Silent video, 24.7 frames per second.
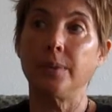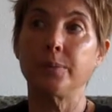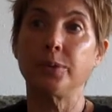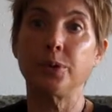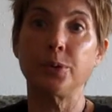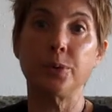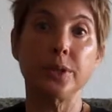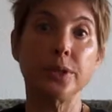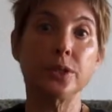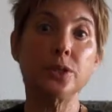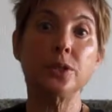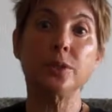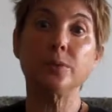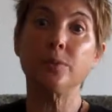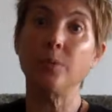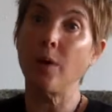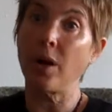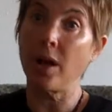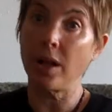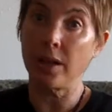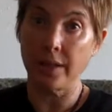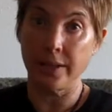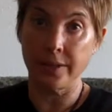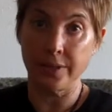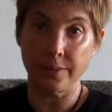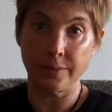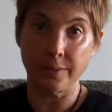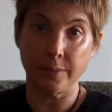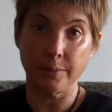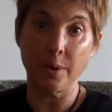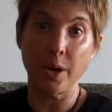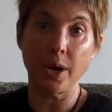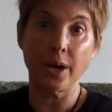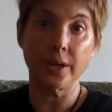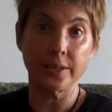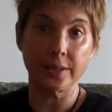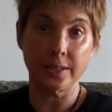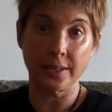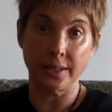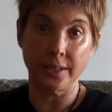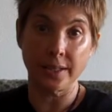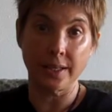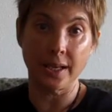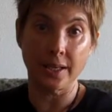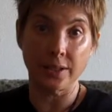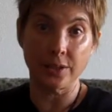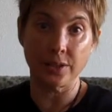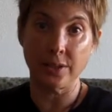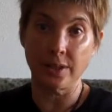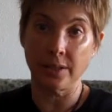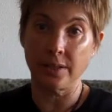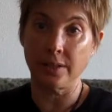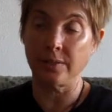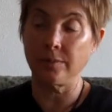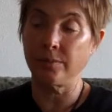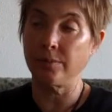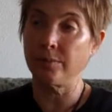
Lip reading: Guici Wallace from Arts Connection